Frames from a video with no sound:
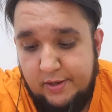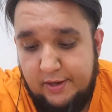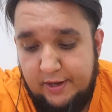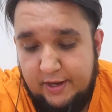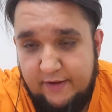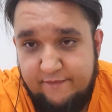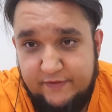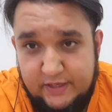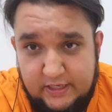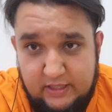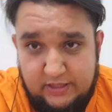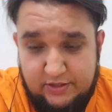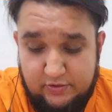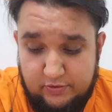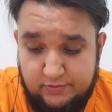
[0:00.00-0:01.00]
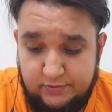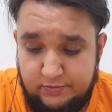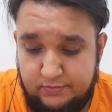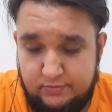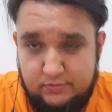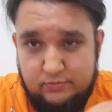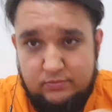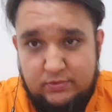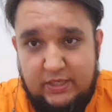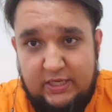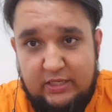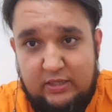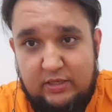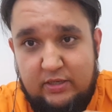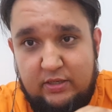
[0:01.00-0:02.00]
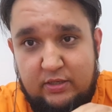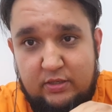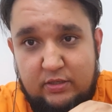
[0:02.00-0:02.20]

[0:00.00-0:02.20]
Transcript: I have nearly done. Nearly.